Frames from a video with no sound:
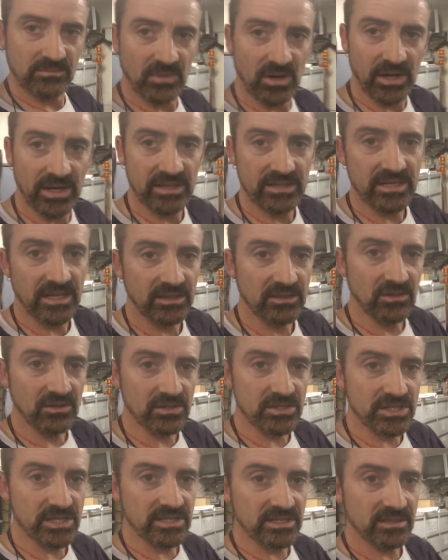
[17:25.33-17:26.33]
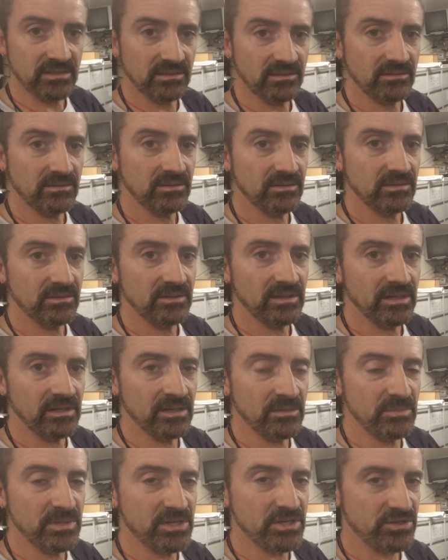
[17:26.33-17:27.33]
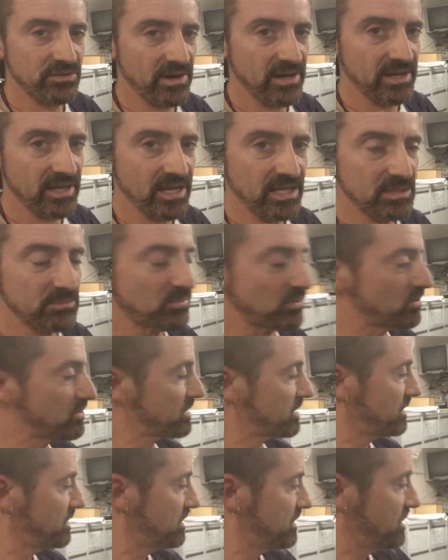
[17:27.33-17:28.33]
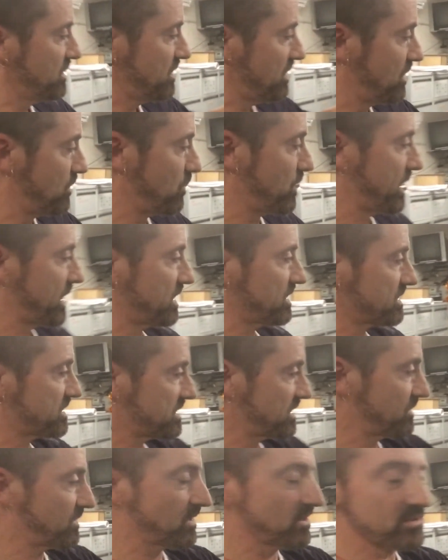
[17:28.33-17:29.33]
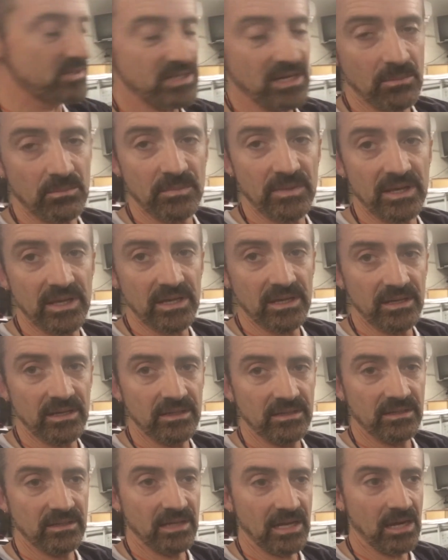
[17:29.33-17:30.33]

my technology administrator has bought, and we're going to set those up there.